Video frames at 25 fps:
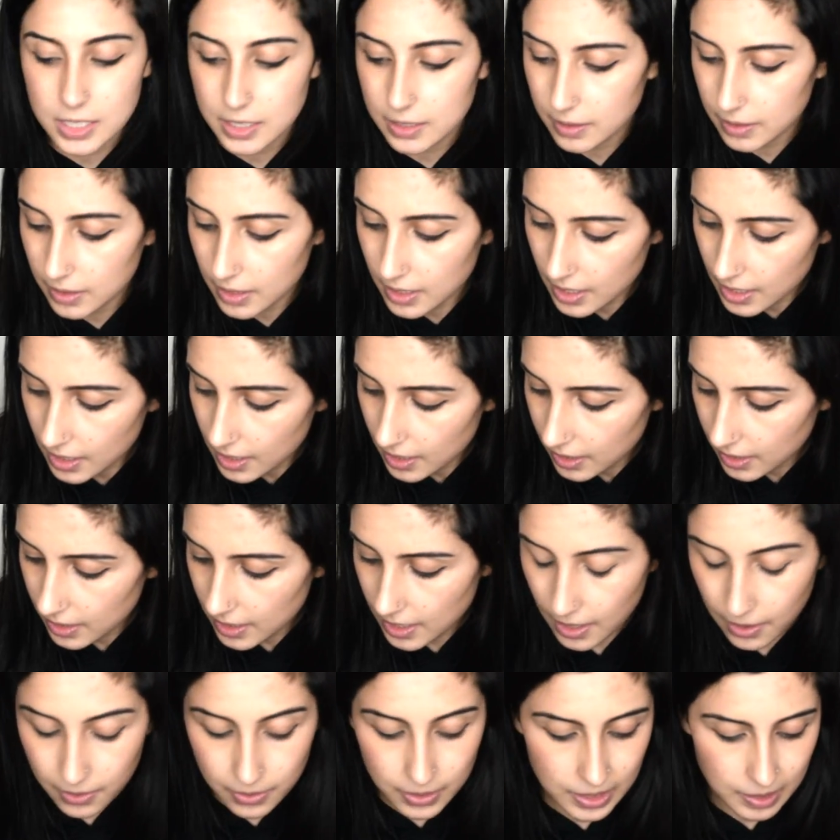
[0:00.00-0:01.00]
and
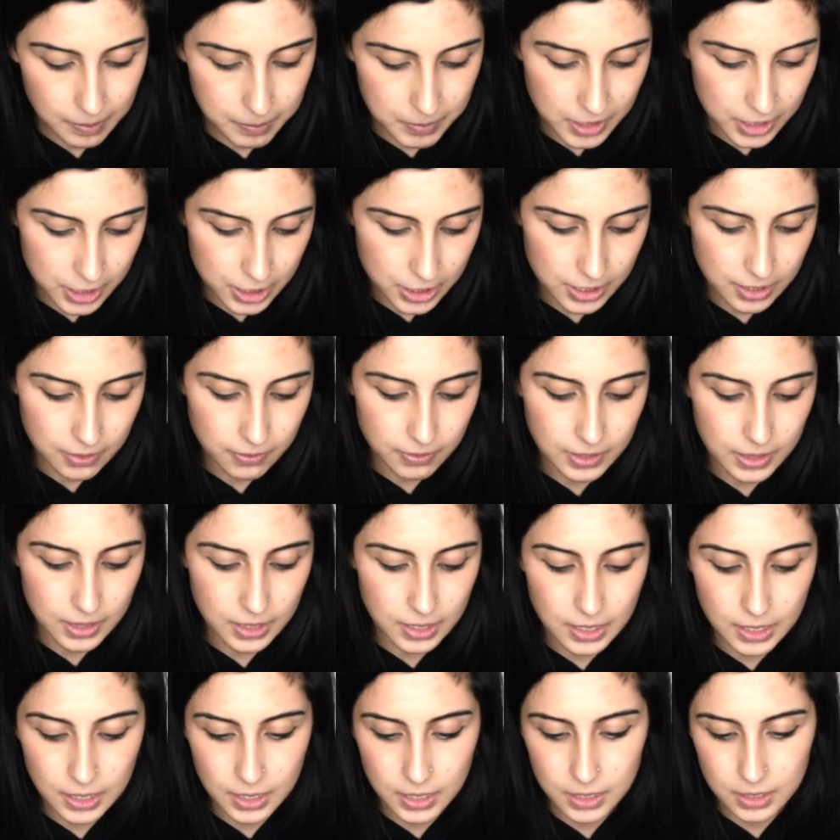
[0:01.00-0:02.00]
now that I'm touching
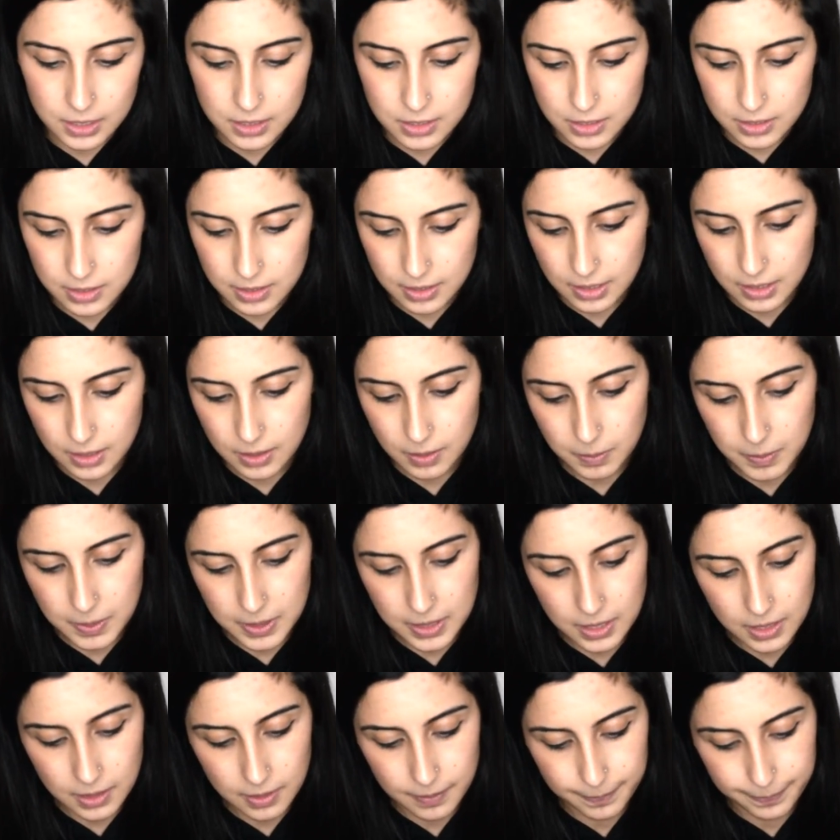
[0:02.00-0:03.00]
everything, it's just gonna
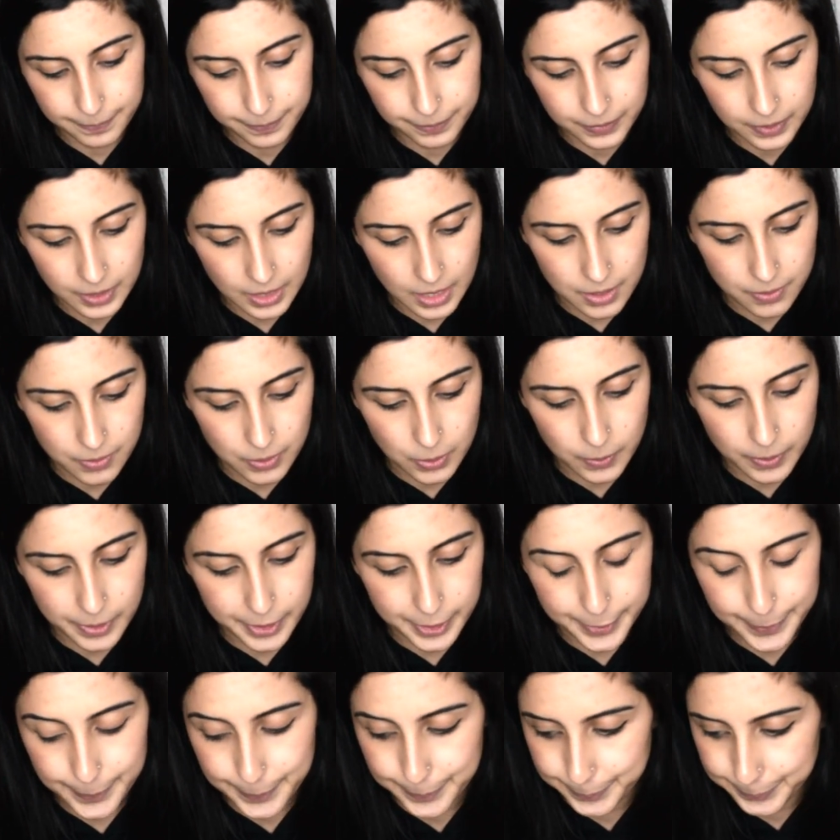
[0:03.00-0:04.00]
be
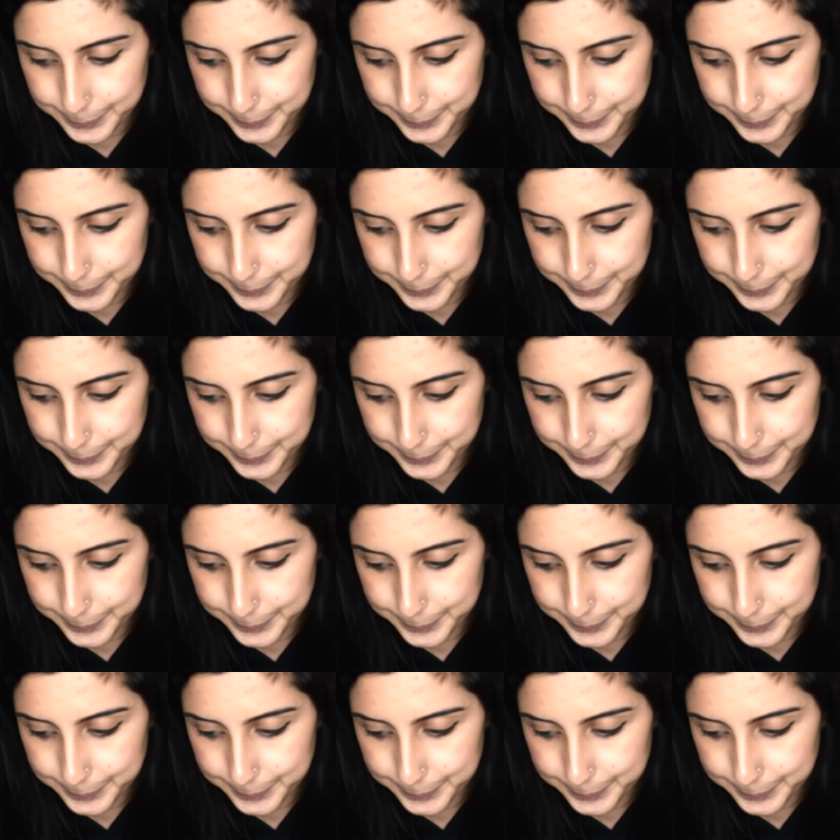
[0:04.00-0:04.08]
everywhere.